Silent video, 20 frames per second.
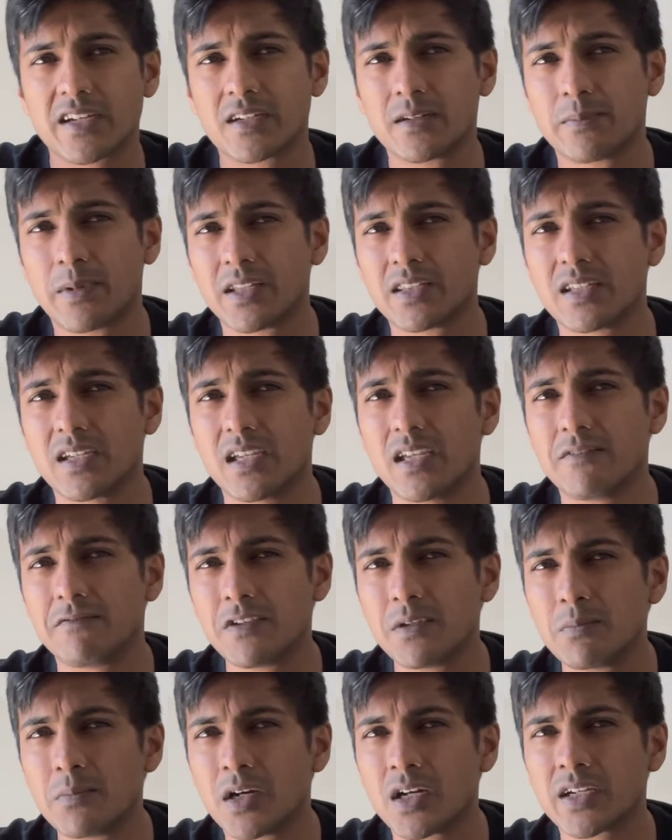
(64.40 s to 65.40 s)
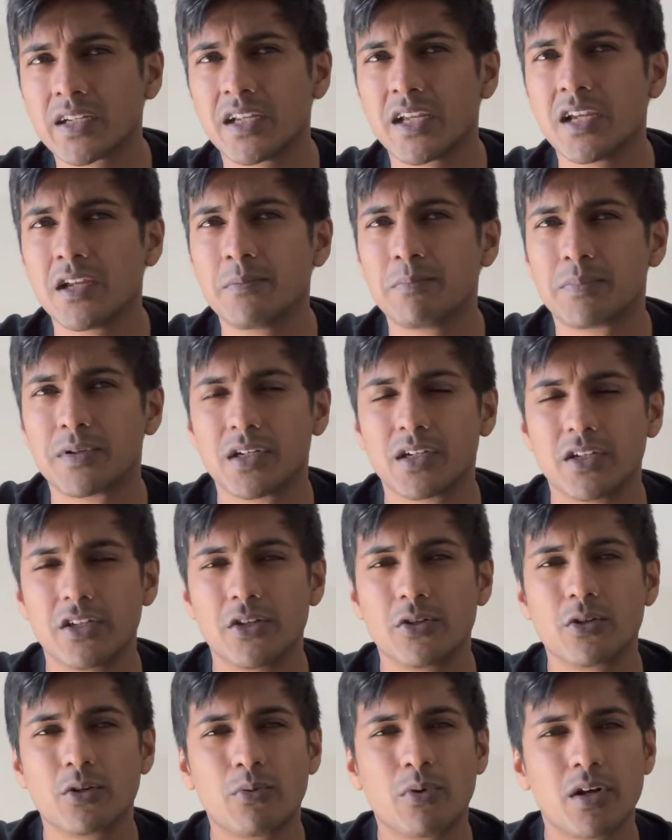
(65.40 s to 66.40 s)
about the EV market, but
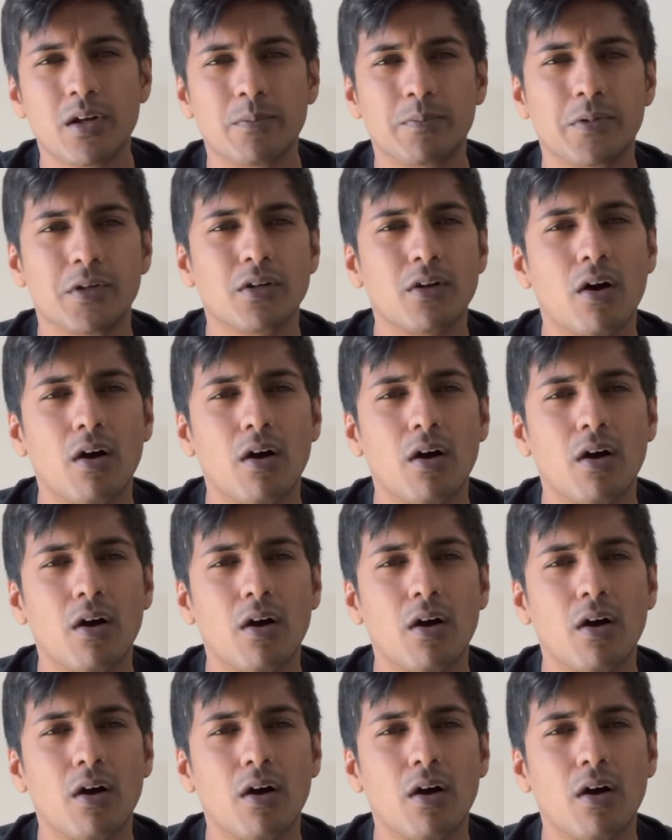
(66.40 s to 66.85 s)
you don't want to put